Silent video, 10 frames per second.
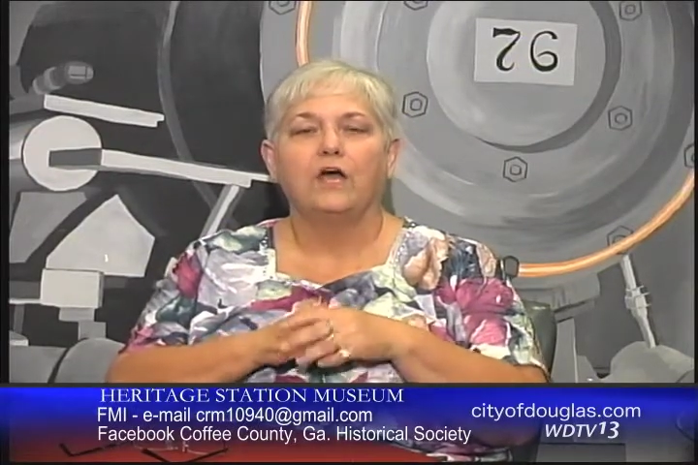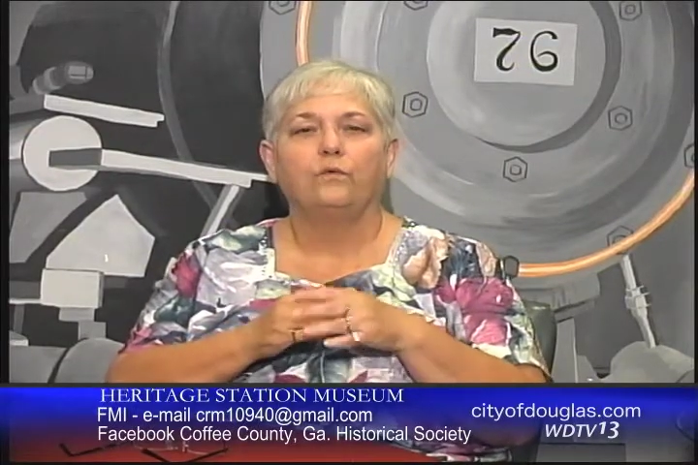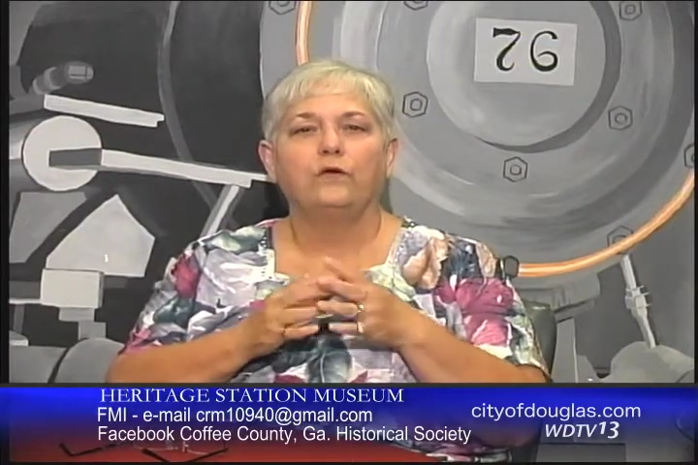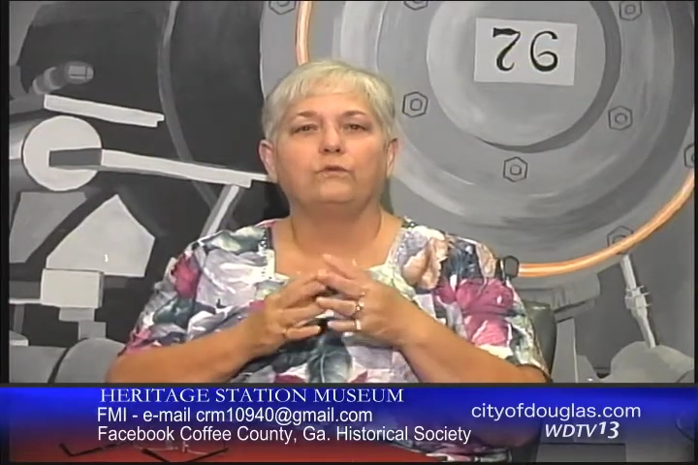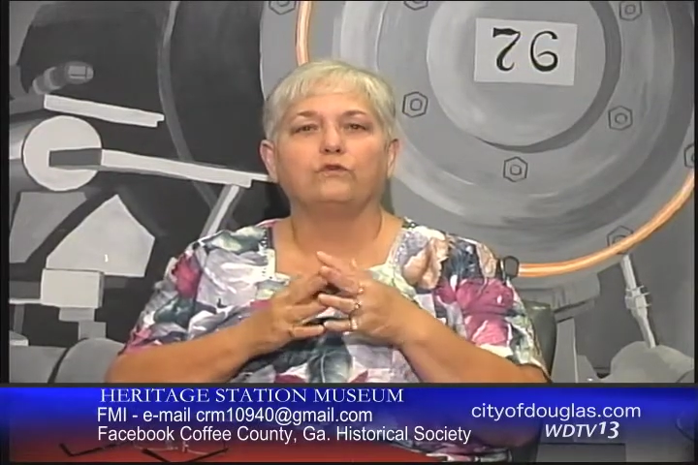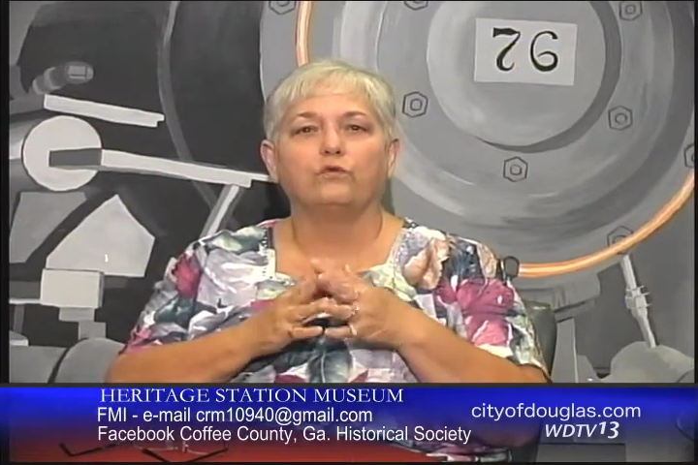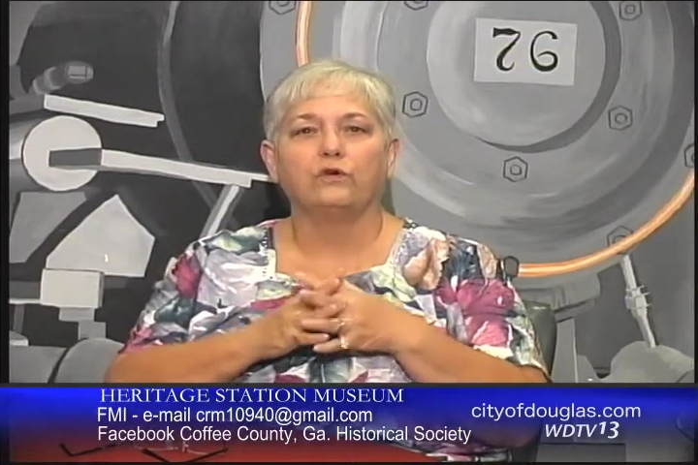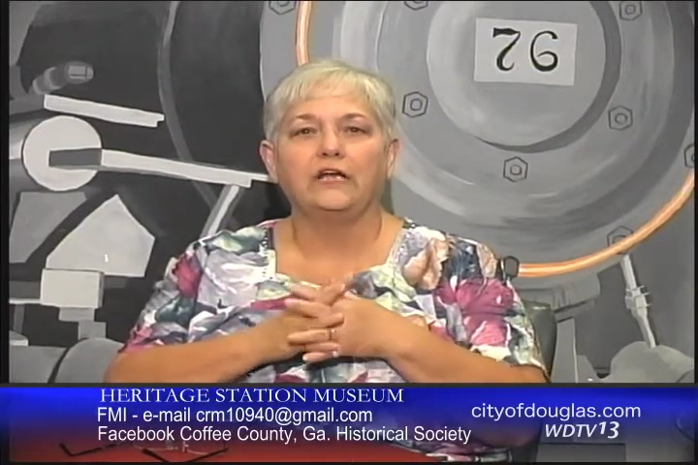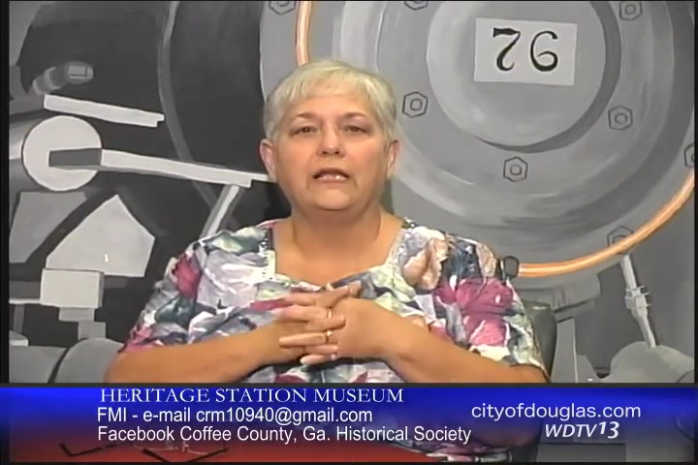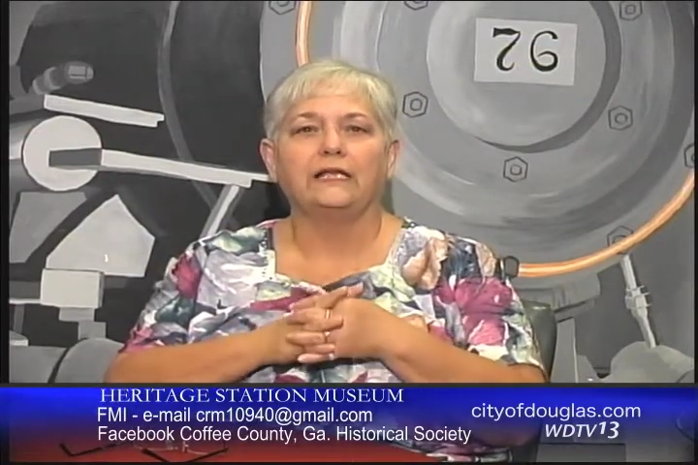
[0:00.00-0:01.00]
We would
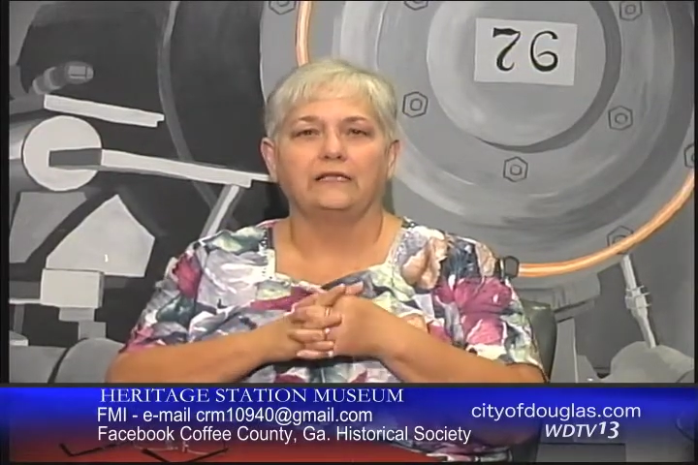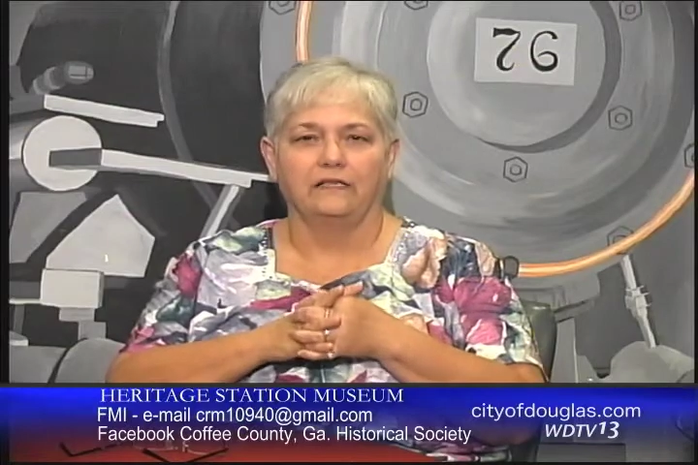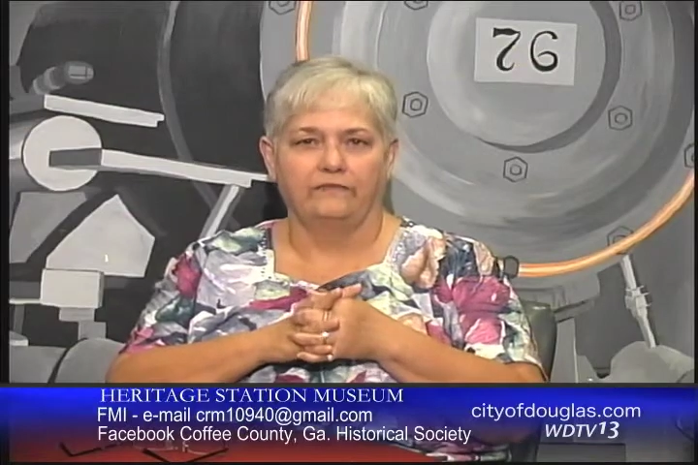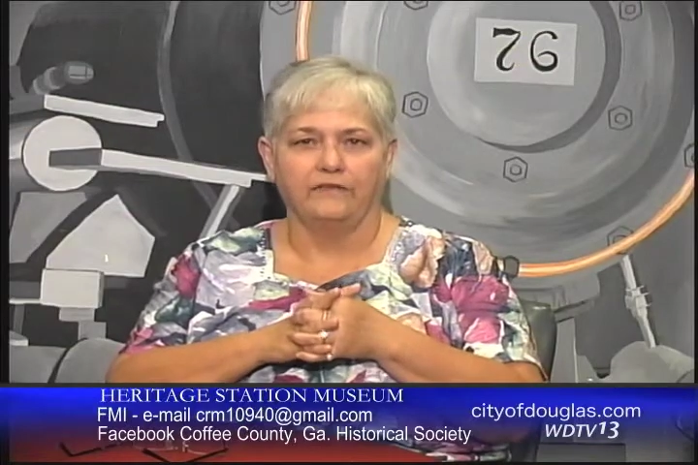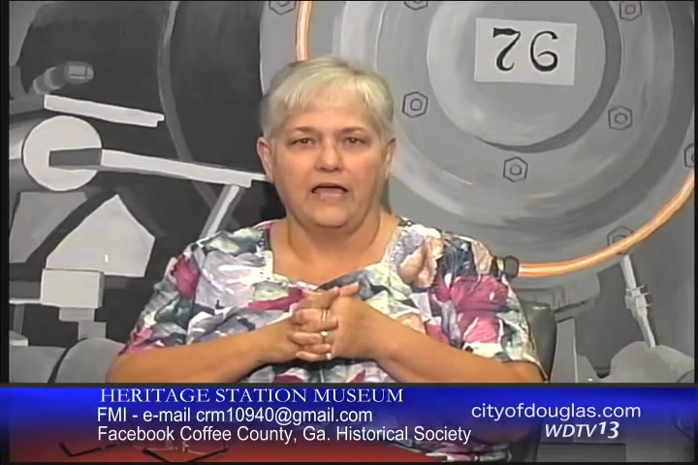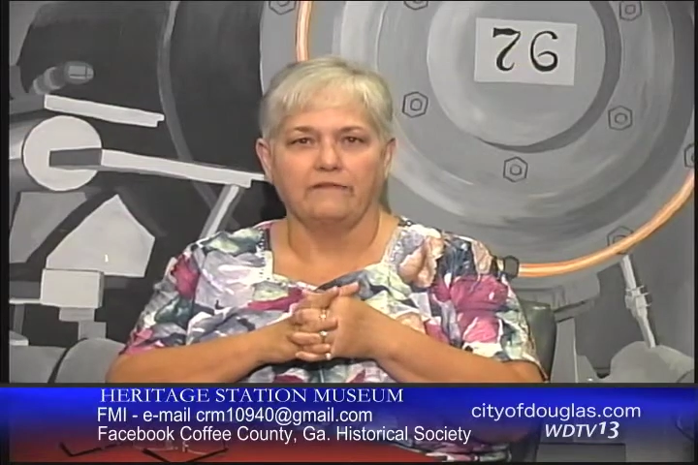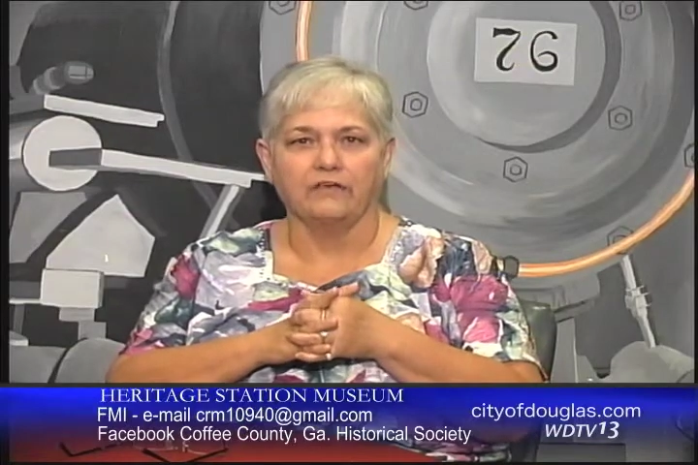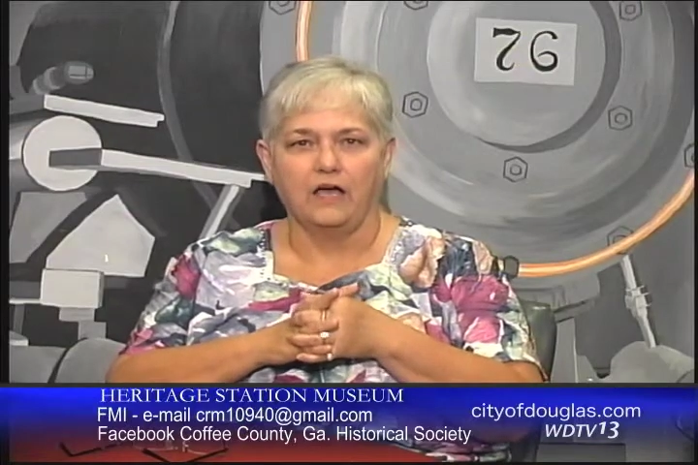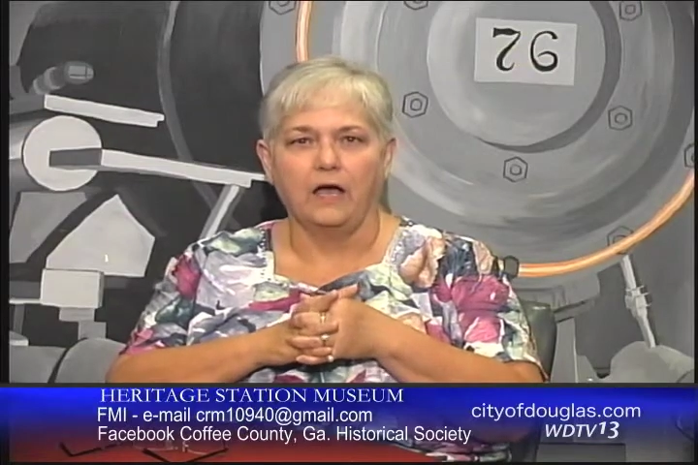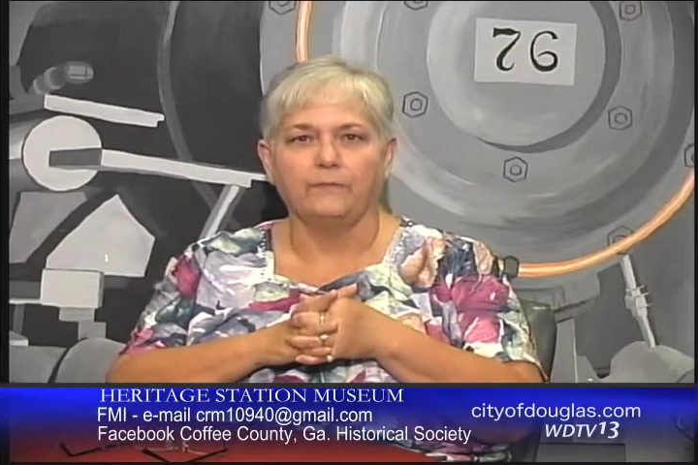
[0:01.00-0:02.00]
really love to have
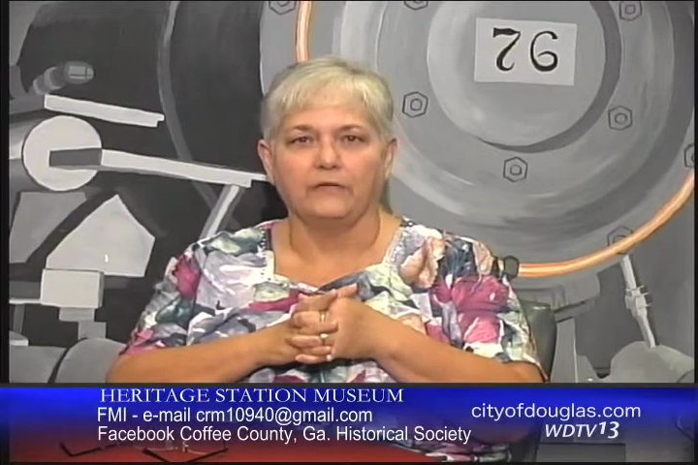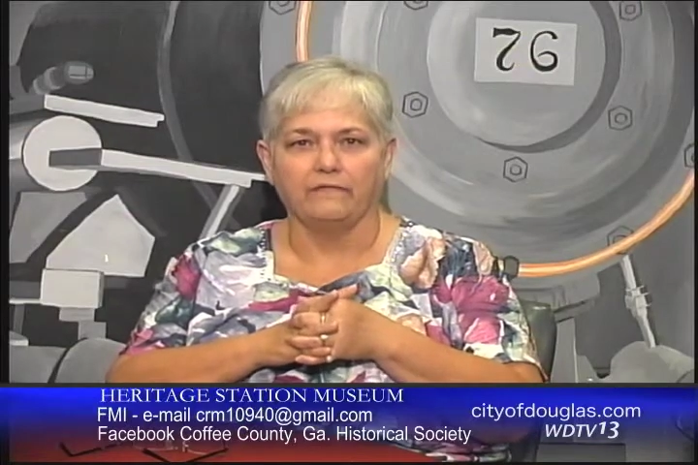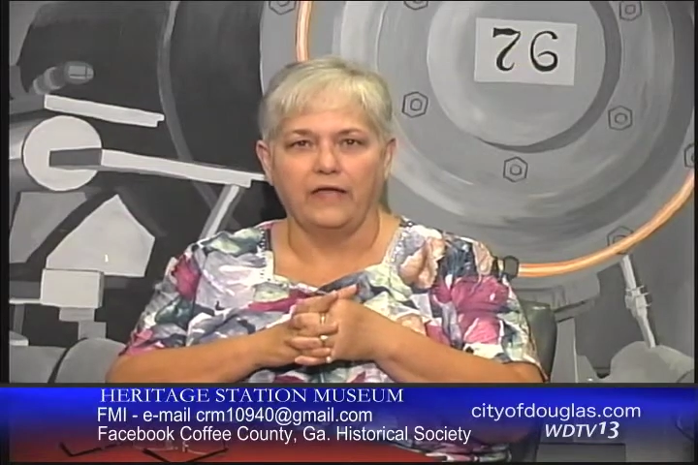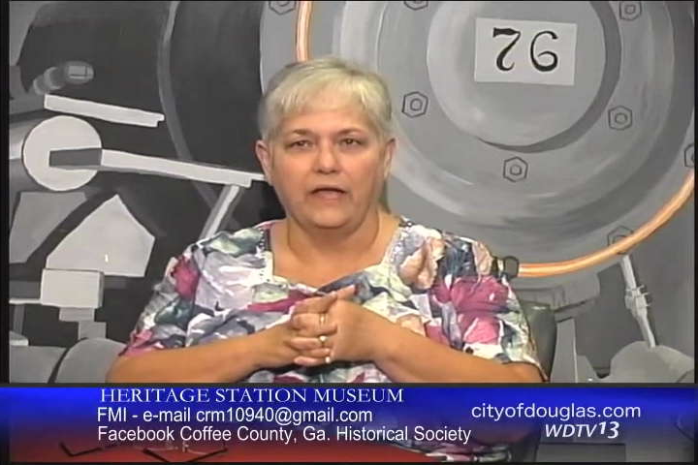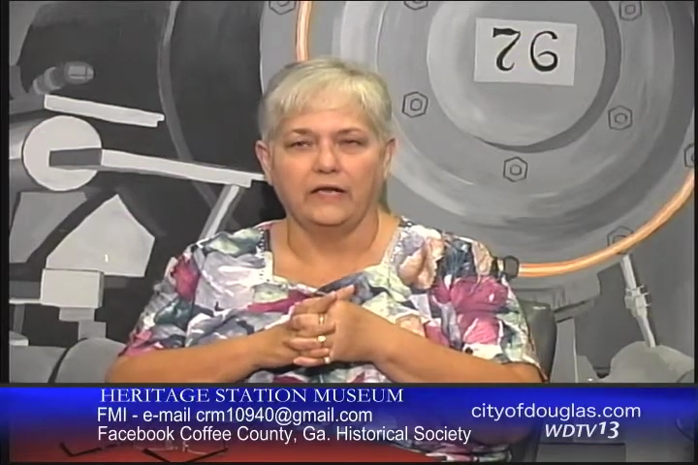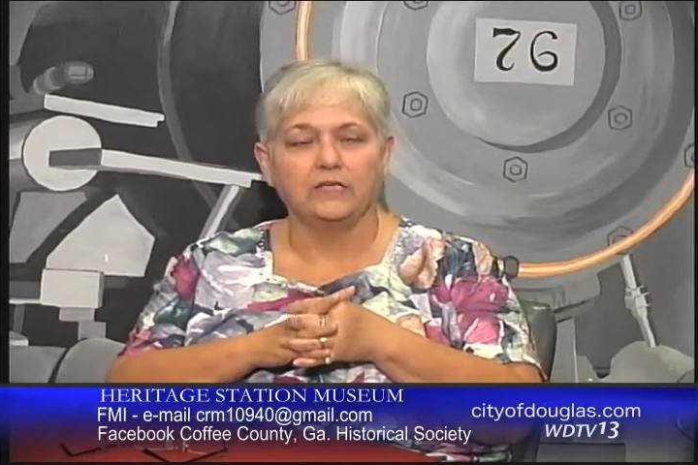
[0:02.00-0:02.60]
a copy of that,